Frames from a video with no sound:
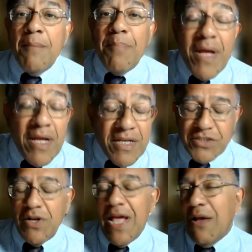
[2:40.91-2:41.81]

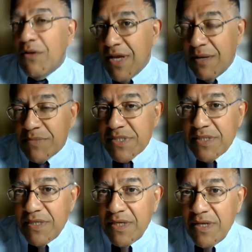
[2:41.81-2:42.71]
personal outcomes
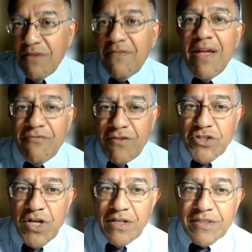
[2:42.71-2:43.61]
for every
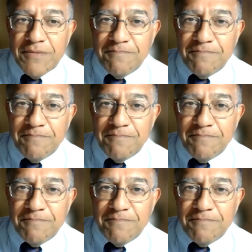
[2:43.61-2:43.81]
child.